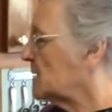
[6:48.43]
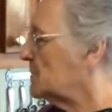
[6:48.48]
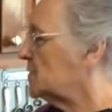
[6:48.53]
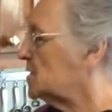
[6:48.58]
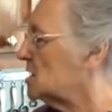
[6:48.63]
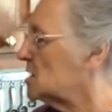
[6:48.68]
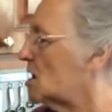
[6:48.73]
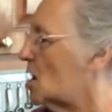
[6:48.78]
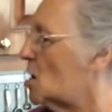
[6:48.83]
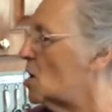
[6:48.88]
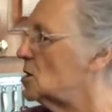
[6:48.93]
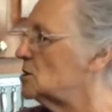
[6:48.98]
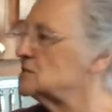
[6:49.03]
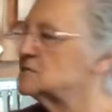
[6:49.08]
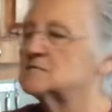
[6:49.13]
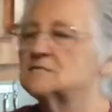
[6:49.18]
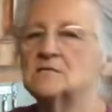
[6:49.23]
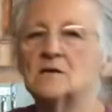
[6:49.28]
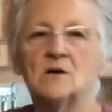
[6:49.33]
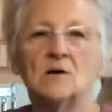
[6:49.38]
because
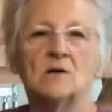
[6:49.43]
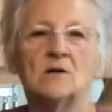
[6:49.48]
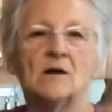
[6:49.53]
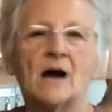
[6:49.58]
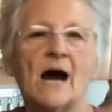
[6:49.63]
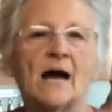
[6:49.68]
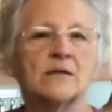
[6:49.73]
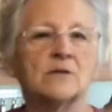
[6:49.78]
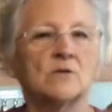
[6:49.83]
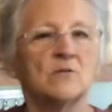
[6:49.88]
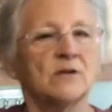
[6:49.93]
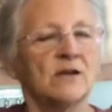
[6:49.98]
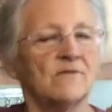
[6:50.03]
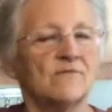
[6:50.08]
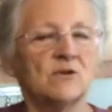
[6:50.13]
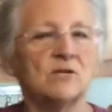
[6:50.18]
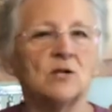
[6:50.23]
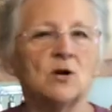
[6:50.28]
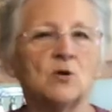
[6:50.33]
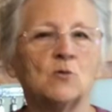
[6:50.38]
uh, I don't
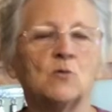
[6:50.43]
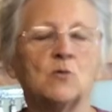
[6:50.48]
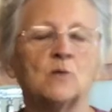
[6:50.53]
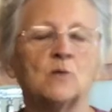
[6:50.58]
ever know